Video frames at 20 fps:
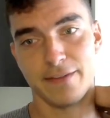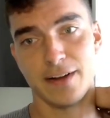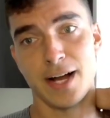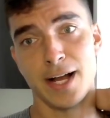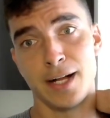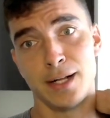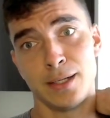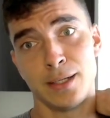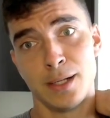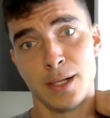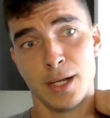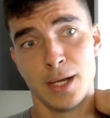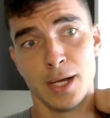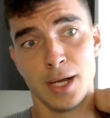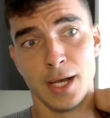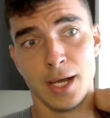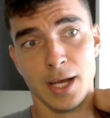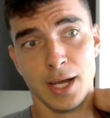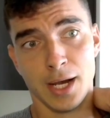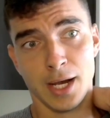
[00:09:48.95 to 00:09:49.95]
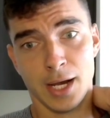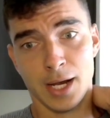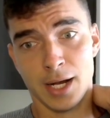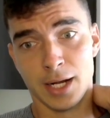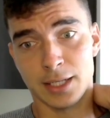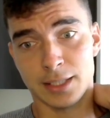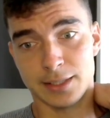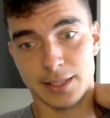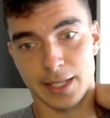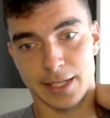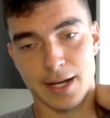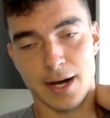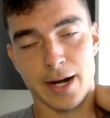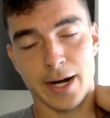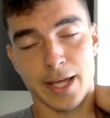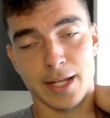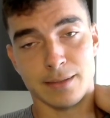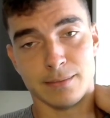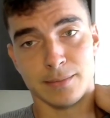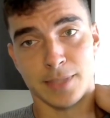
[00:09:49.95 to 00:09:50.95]
file. Click
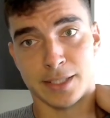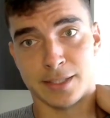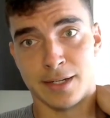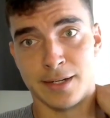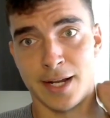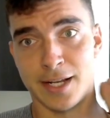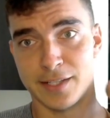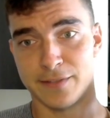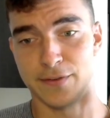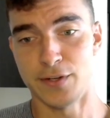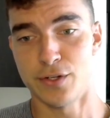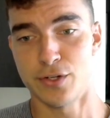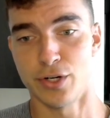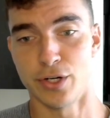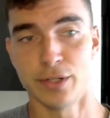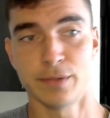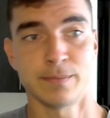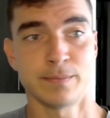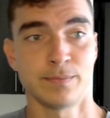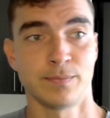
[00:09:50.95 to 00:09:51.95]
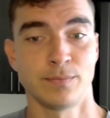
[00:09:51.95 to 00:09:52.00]
on it, that's a nice feature.